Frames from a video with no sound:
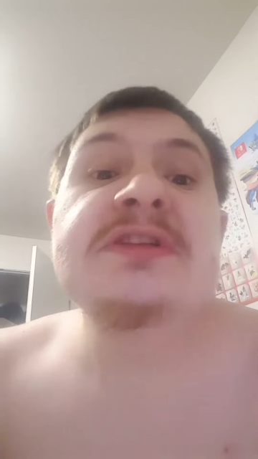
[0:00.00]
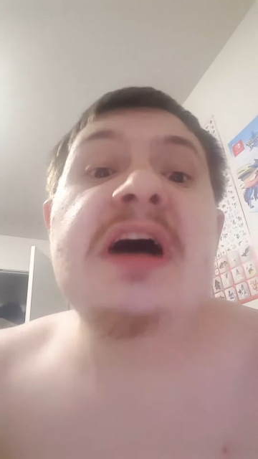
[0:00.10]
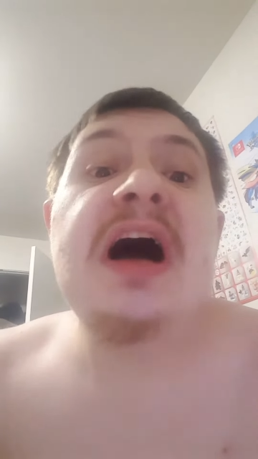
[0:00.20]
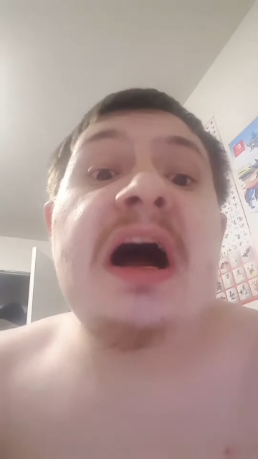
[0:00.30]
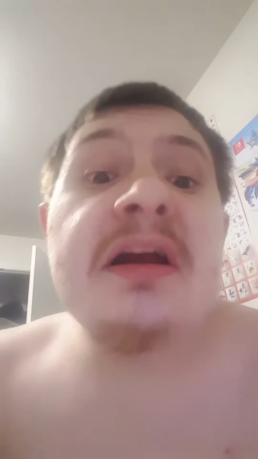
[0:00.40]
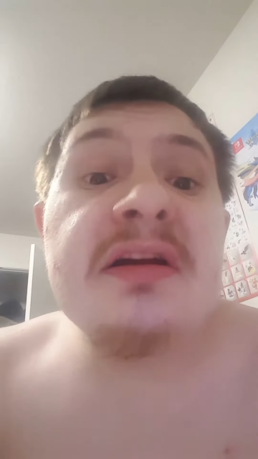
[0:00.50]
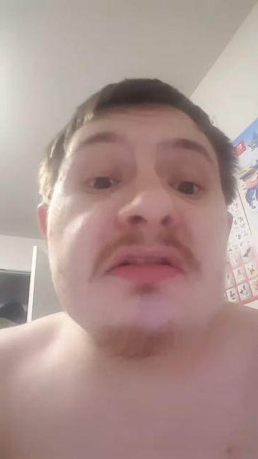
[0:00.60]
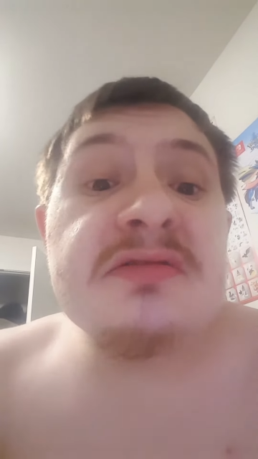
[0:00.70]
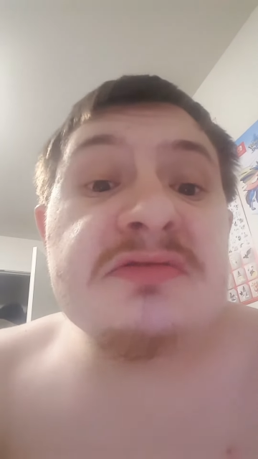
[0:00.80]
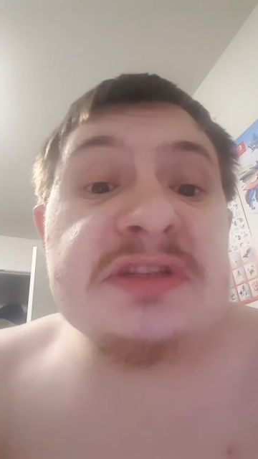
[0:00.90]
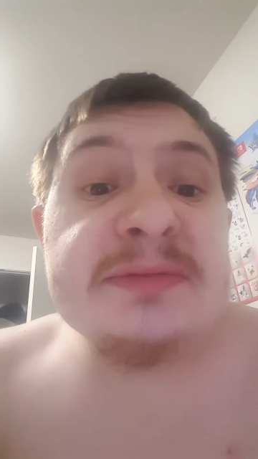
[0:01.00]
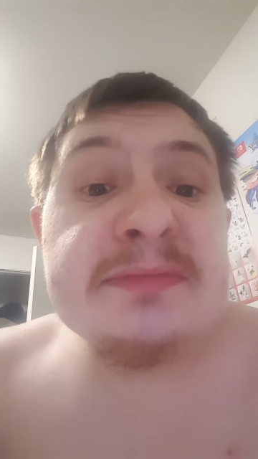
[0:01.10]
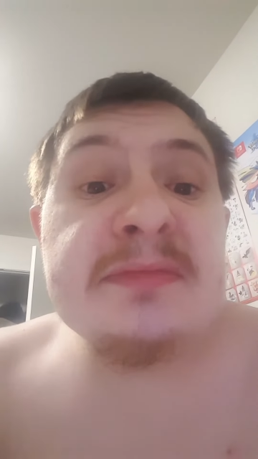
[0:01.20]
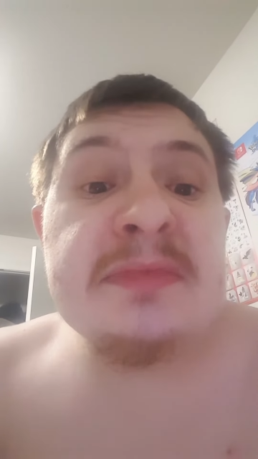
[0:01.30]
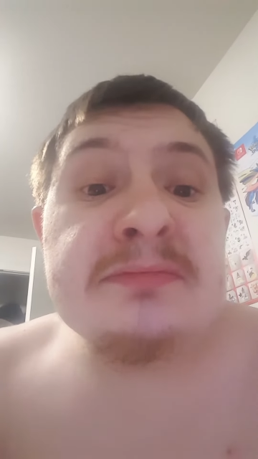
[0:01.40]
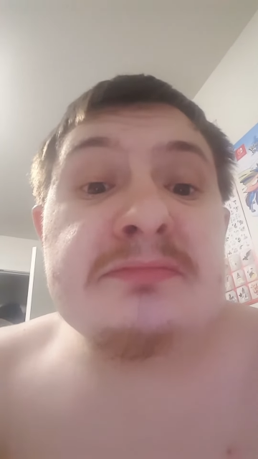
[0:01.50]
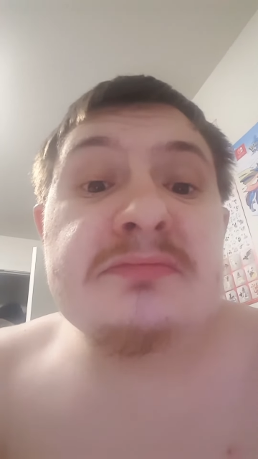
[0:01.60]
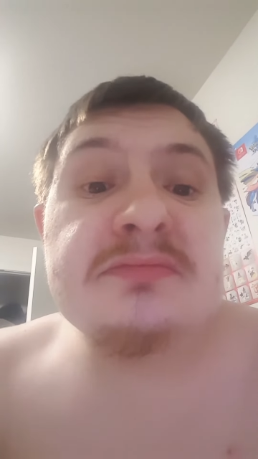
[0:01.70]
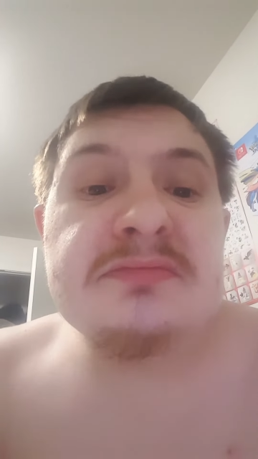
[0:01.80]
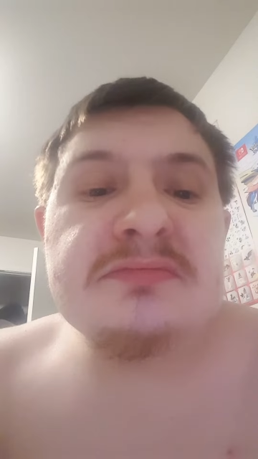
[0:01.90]
I'm gonna lose m-
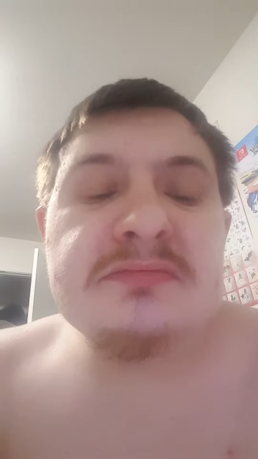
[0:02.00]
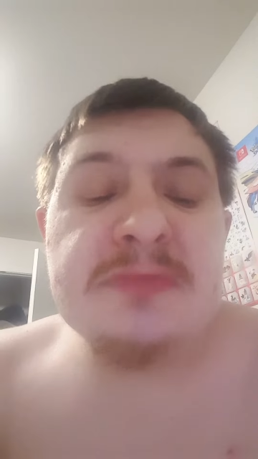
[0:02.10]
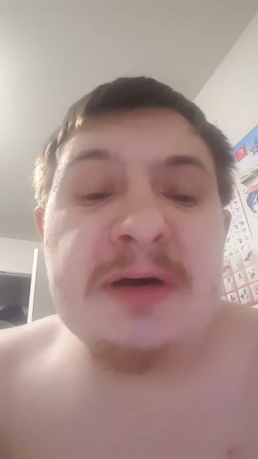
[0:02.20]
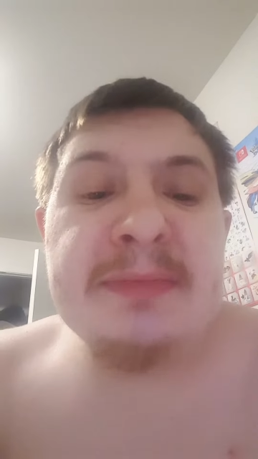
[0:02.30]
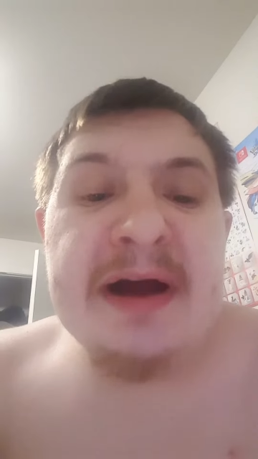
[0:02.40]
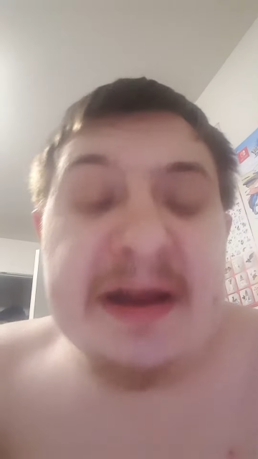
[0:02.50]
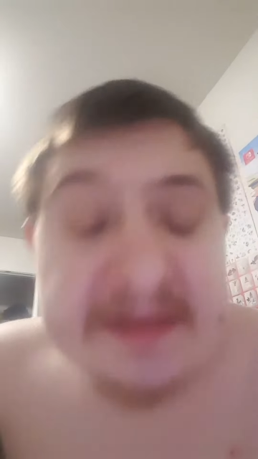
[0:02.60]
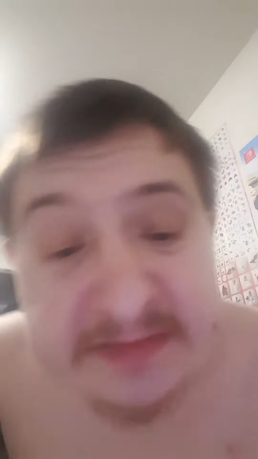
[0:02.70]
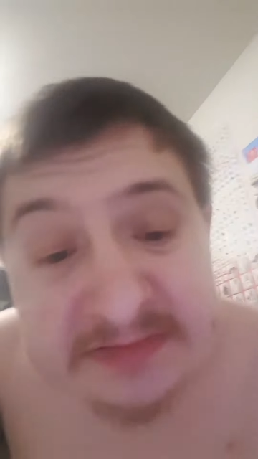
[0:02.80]
m- my mind.